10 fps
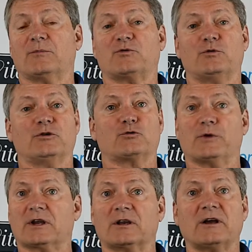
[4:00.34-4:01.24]
come through as
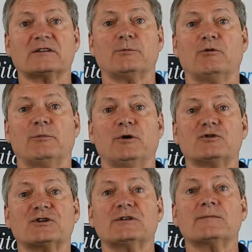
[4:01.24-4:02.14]
recognizable
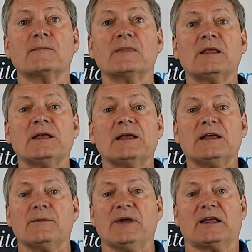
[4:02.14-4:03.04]
emotion,
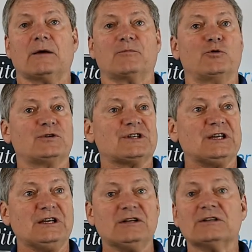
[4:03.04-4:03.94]
it may come through as
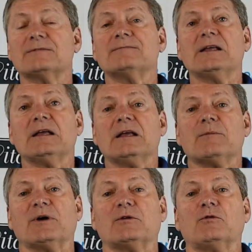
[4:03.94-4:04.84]
heat.
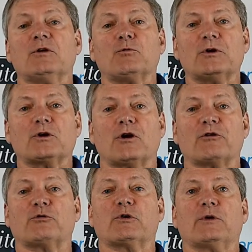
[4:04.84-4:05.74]
But
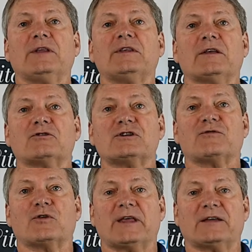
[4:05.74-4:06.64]
regardless, we create the energy
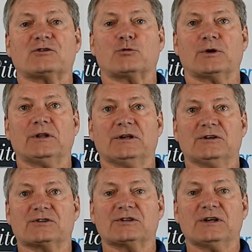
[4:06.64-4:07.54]
for that to
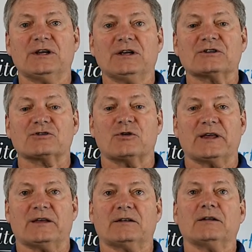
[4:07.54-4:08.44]
release so
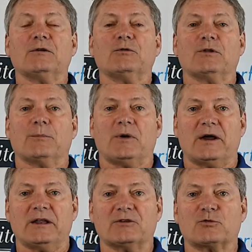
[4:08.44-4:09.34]
that when the
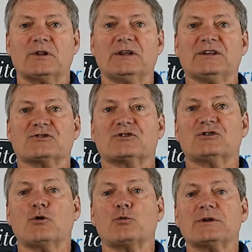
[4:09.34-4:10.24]
body is released, there's
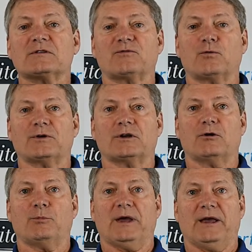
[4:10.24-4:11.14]
no reason for it to
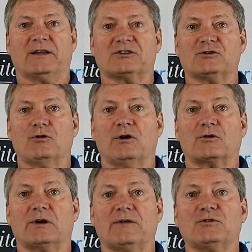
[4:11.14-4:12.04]
go back. It's no
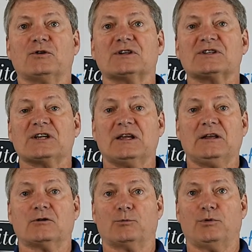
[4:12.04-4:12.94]
longer having to
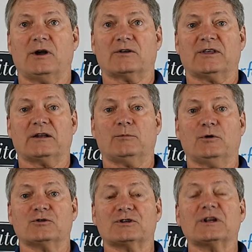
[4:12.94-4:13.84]
contain or block that
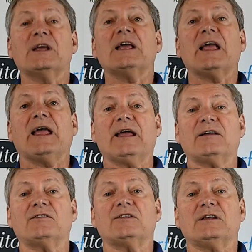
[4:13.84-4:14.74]
emotion.
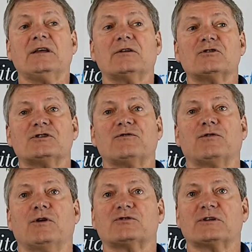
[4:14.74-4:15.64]
And the energy
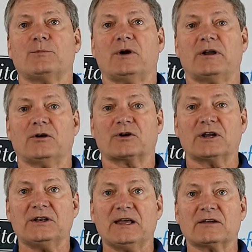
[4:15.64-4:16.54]
flows in the body are
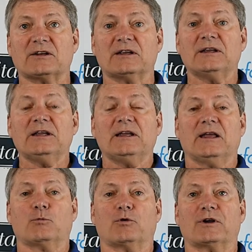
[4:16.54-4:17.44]
connecting
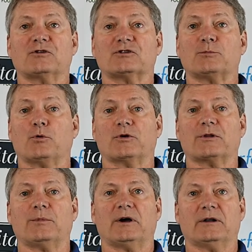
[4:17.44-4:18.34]
and working to support
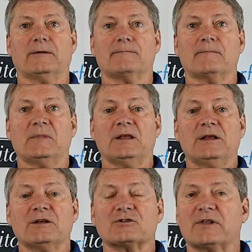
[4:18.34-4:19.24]
the body.
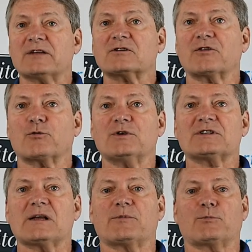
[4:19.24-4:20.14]
So that's our three
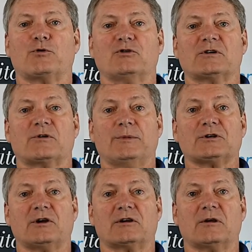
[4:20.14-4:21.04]
step approach I'm going to
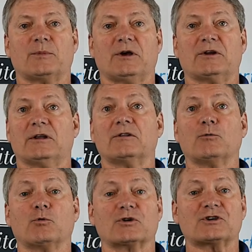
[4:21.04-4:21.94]
be talking about in
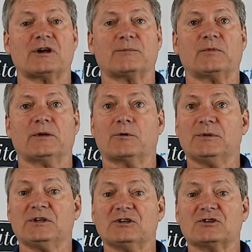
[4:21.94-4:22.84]
the workshop I'm going
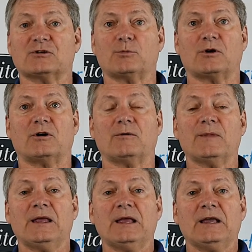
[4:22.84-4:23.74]
to be teaching tomorrow.
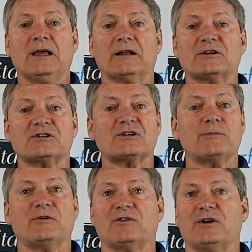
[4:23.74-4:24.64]
And I just thought
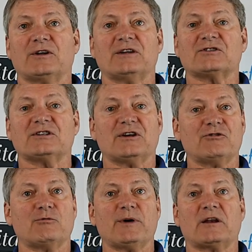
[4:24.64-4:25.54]
it'd be very nice to tell
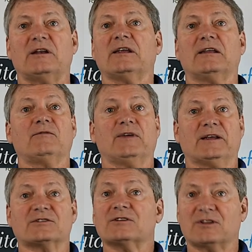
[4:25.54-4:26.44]
you about it in
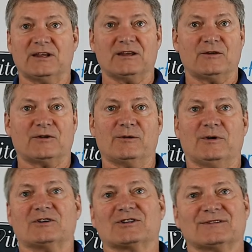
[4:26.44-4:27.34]
advance. Thank you very
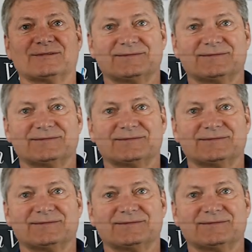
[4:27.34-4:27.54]
much.